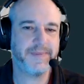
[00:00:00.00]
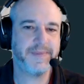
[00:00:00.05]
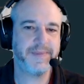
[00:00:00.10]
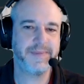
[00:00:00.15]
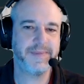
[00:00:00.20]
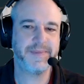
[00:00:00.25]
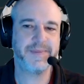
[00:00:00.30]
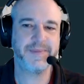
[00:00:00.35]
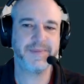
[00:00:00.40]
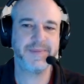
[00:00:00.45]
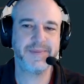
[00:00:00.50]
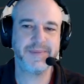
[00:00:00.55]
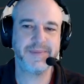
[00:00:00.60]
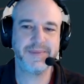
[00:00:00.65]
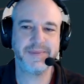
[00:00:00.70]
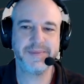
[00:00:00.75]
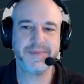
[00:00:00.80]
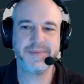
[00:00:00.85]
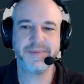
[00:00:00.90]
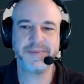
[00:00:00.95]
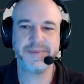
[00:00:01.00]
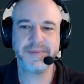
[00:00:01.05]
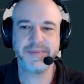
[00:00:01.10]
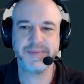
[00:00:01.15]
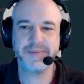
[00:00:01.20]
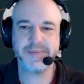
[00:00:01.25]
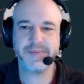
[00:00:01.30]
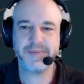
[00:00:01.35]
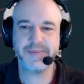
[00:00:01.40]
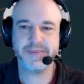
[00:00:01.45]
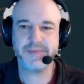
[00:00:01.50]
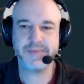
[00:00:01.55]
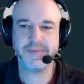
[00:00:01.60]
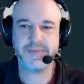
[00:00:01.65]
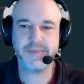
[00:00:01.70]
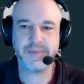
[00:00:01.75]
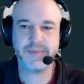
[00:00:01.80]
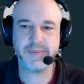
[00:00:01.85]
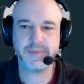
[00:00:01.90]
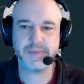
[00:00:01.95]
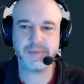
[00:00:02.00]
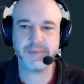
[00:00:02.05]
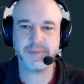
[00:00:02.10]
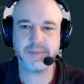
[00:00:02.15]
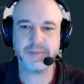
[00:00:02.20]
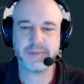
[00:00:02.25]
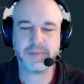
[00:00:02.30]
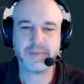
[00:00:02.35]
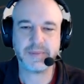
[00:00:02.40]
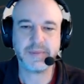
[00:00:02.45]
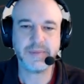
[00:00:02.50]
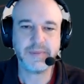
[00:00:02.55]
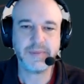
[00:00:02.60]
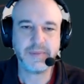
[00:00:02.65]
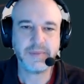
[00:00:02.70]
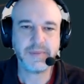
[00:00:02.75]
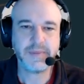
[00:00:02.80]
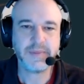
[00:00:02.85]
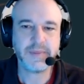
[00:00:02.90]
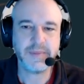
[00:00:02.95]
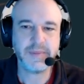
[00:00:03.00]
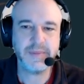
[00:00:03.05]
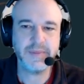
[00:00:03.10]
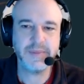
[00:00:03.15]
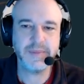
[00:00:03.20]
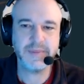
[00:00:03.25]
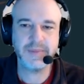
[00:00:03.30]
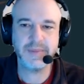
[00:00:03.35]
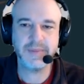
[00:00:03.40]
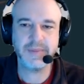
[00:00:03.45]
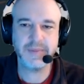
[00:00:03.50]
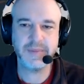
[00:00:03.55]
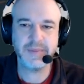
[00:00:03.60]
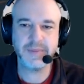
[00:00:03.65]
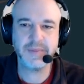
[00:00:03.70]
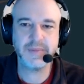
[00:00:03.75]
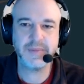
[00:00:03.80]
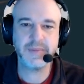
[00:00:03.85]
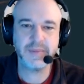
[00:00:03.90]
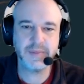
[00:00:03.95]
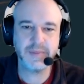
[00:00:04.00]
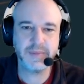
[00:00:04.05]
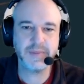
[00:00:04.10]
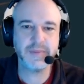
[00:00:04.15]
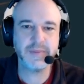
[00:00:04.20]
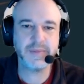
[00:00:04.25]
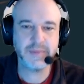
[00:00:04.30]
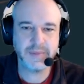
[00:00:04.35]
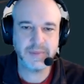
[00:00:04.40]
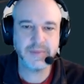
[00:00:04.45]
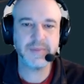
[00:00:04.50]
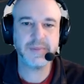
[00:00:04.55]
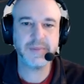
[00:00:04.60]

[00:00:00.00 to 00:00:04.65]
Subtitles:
(not speaking)